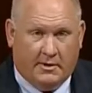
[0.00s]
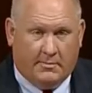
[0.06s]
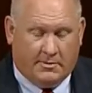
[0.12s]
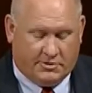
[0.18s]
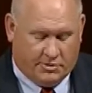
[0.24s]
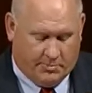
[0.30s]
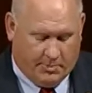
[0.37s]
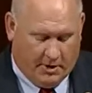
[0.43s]

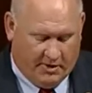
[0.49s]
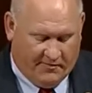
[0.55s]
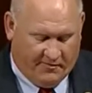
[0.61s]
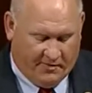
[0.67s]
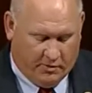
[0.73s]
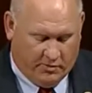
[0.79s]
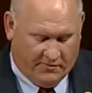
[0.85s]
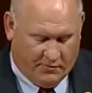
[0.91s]
Mr.
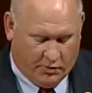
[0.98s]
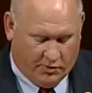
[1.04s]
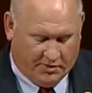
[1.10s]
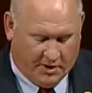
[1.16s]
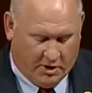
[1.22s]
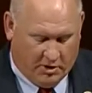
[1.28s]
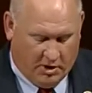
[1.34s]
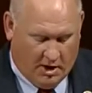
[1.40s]
Butterfield of North
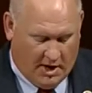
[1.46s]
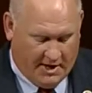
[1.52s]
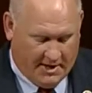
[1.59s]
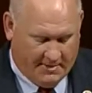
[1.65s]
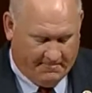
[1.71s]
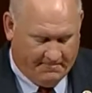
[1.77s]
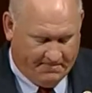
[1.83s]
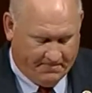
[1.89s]

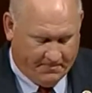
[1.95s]
Carolina.